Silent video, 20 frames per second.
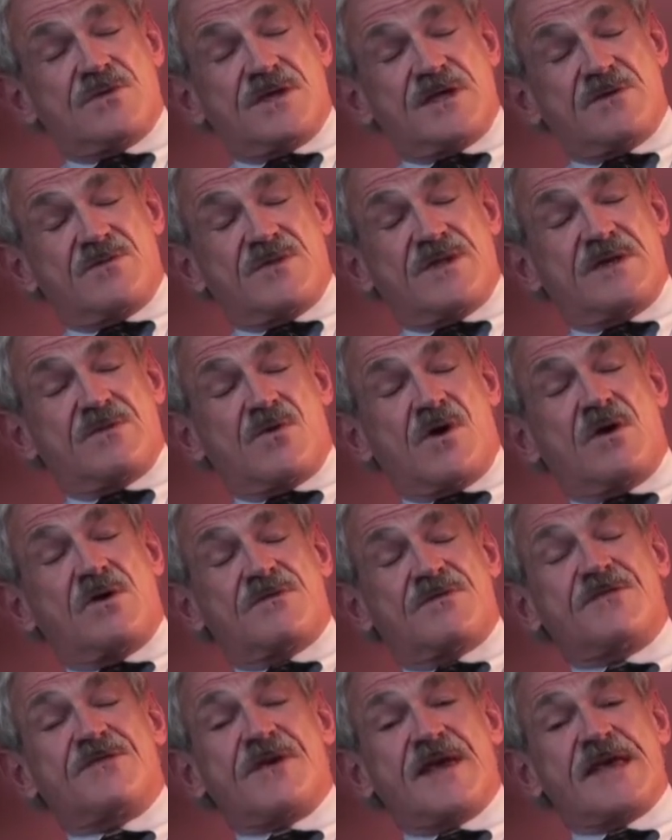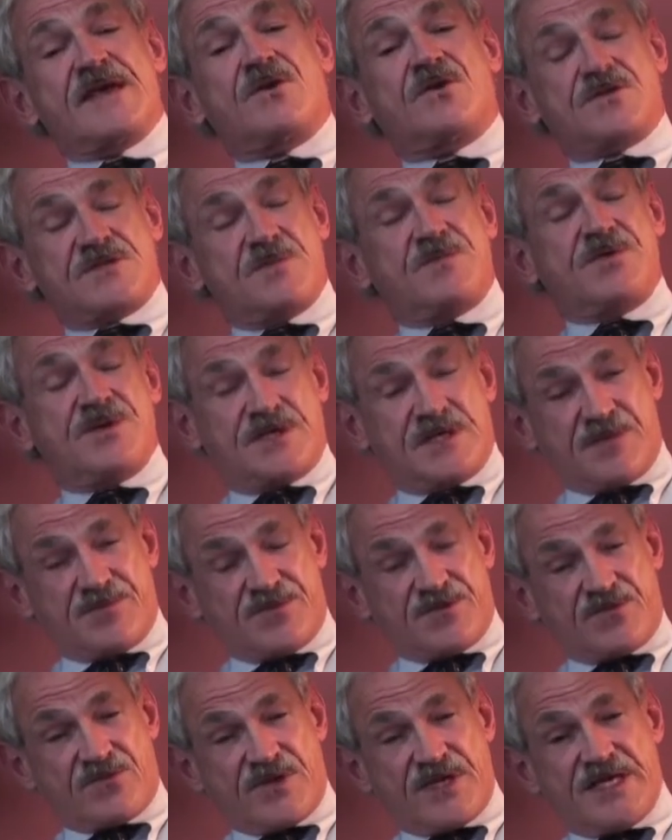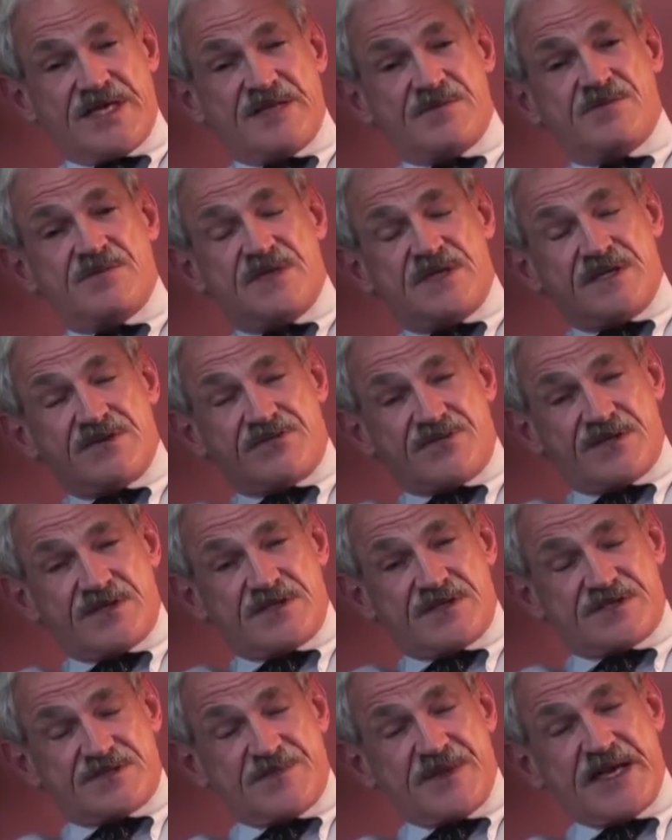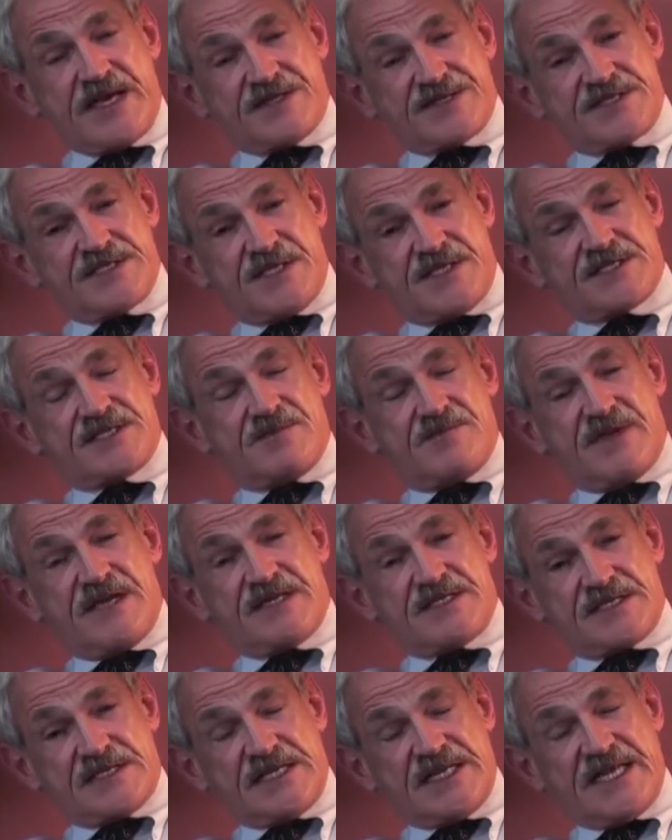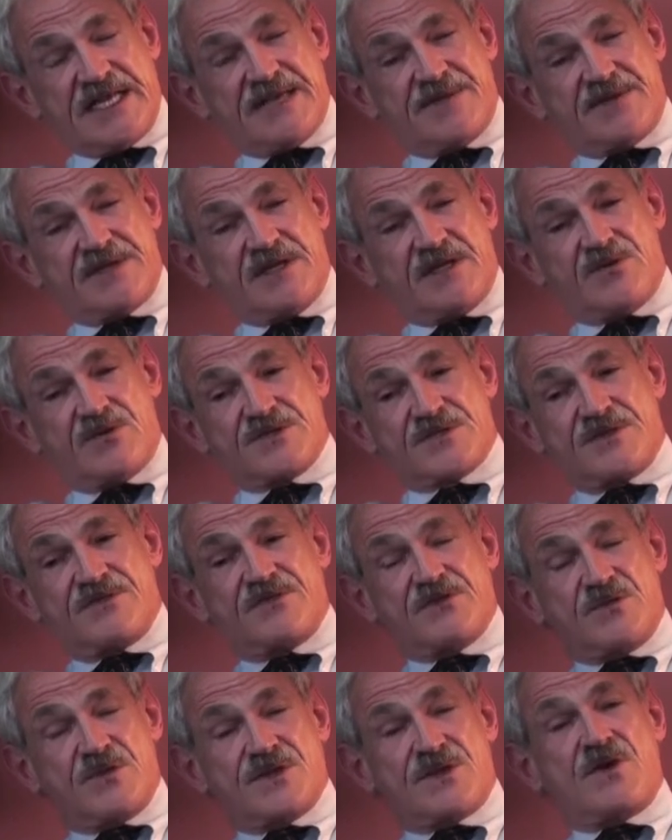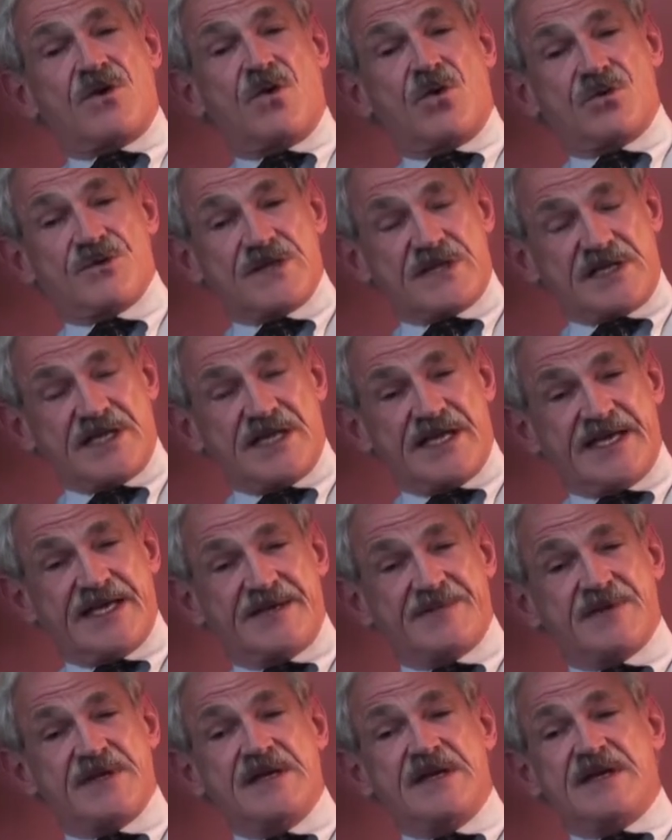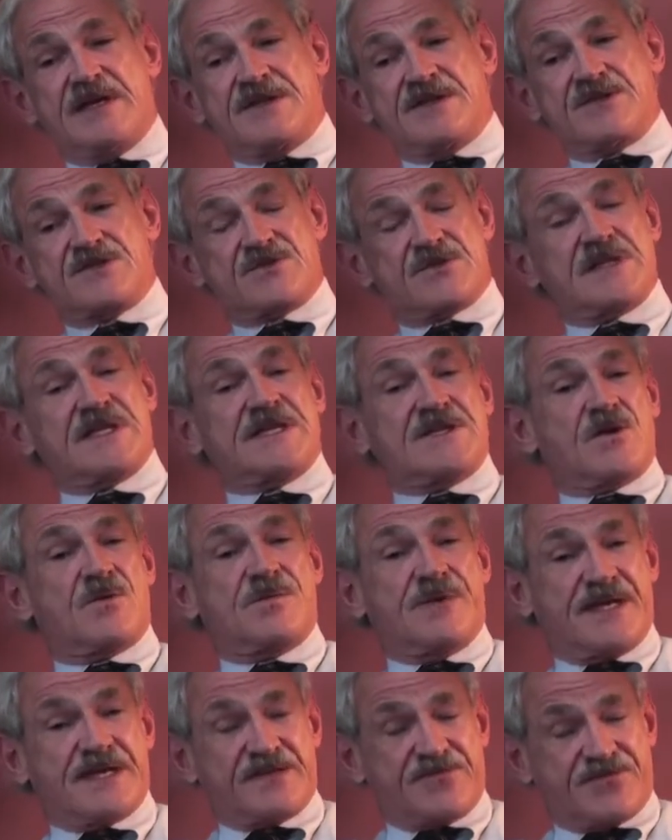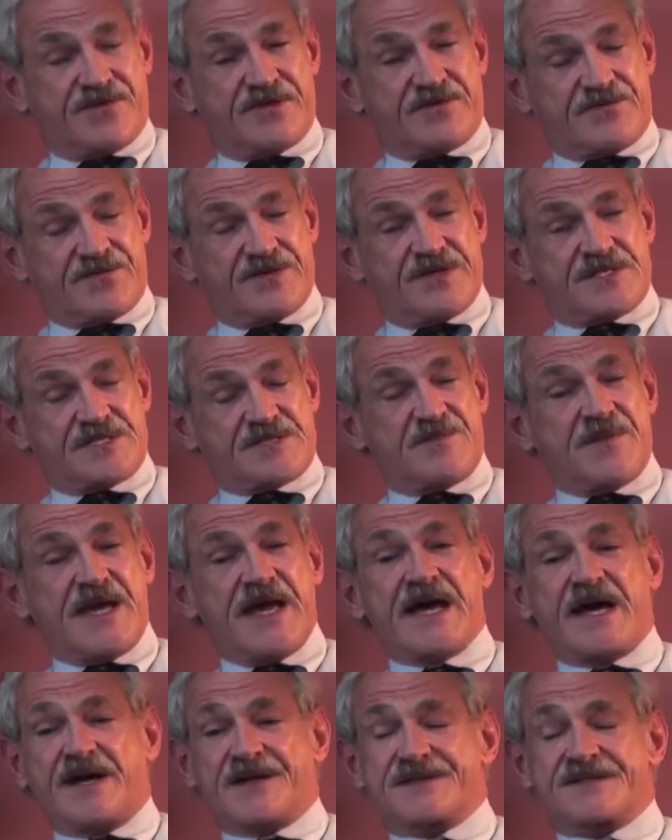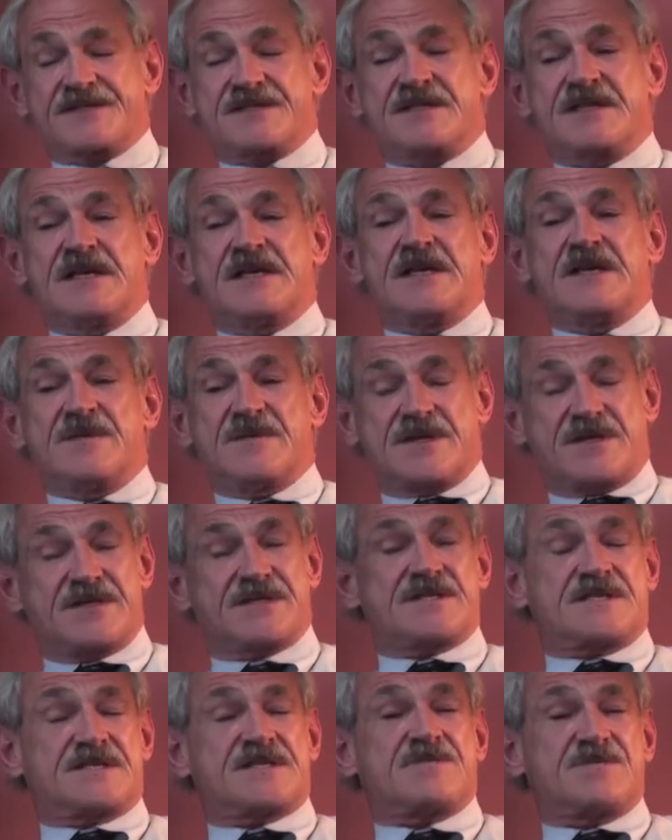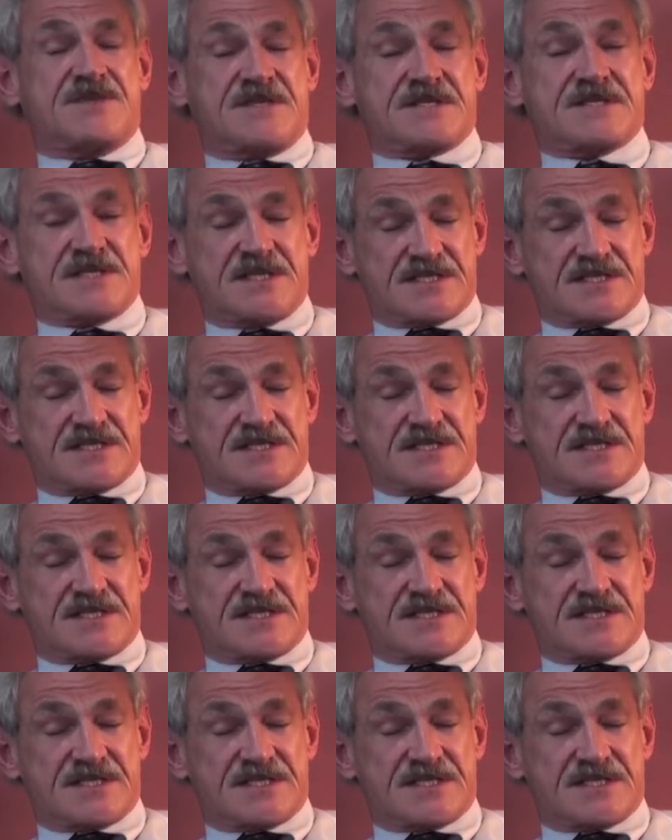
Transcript: they won't fail to put up the rate if the spouse doesn't make the claim. In other words, if you withhold the claim, there's really no benefit for the spouse because it's a business